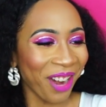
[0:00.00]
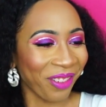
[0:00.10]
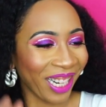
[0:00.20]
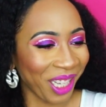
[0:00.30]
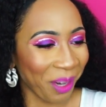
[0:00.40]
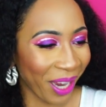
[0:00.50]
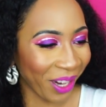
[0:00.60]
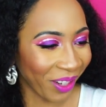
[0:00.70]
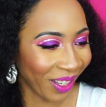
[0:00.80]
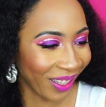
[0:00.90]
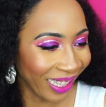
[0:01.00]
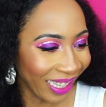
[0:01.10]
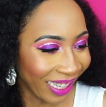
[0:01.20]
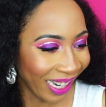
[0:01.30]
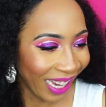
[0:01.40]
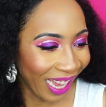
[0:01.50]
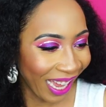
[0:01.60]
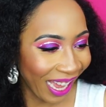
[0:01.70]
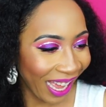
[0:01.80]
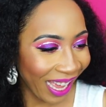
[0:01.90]
Running in the background. Did you see
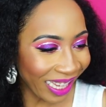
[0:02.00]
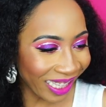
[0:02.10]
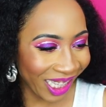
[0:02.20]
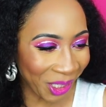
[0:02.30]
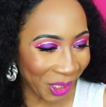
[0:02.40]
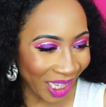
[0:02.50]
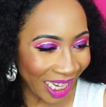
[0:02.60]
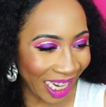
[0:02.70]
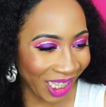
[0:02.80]
that?